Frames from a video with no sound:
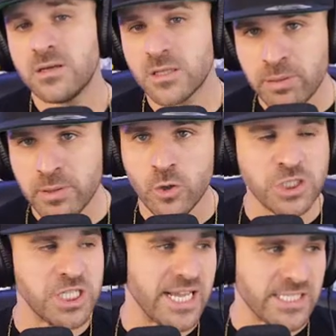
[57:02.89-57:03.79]
The
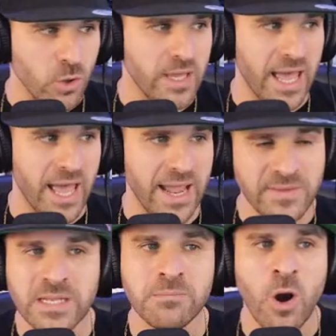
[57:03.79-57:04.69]
Blue Jays, okay.
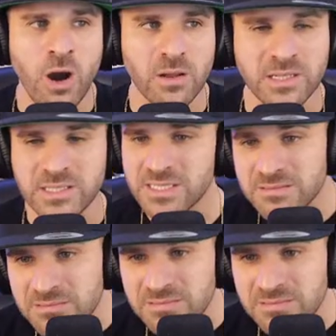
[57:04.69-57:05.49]
And then the Marlins.